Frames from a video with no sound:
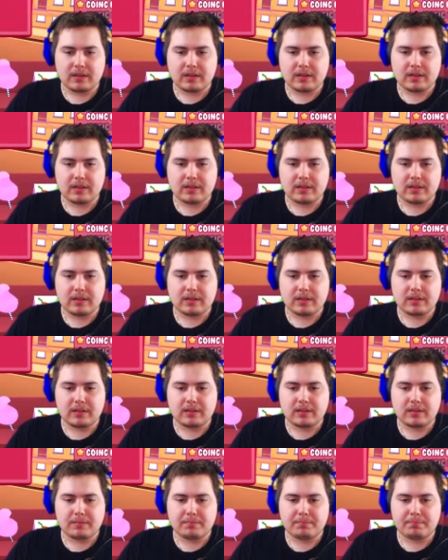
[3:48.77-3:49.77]

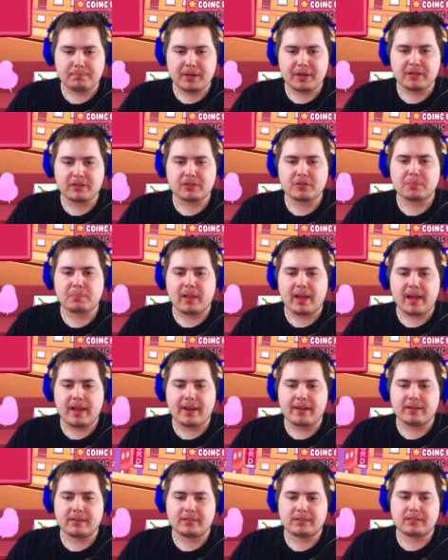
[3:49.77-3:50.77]
Uh, bigger
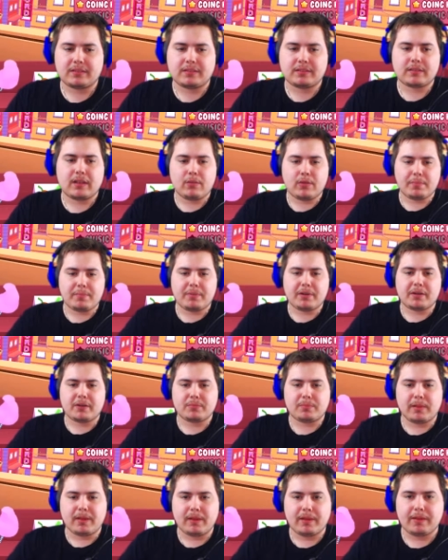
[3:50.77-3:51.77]
splatters. I want bigger
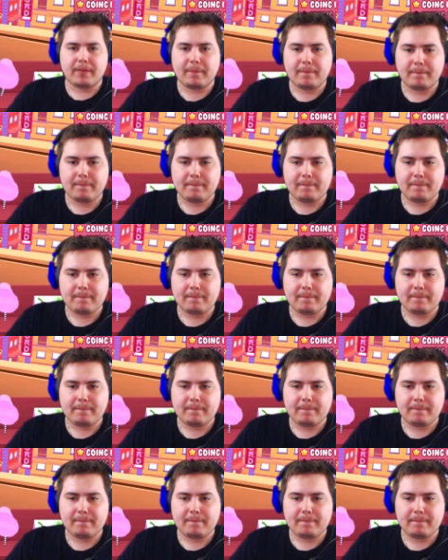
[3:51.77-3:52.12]
splatter.